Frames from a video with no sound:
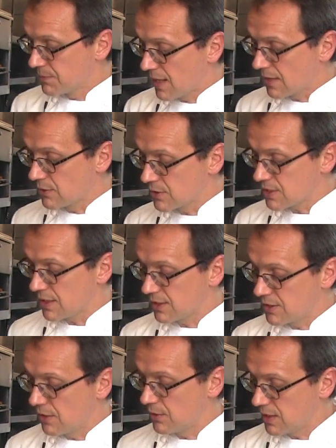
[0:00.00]
that looks like
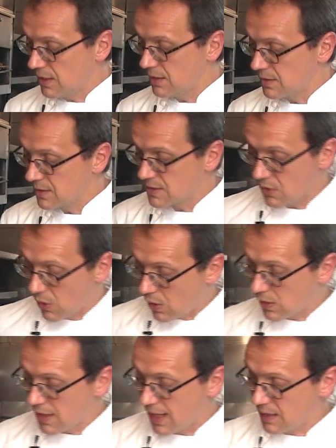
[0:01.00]
gnocchi. This is
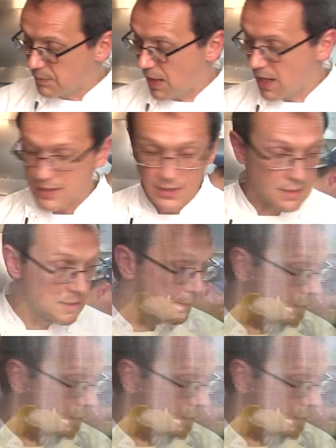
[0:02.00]
all egg pasta.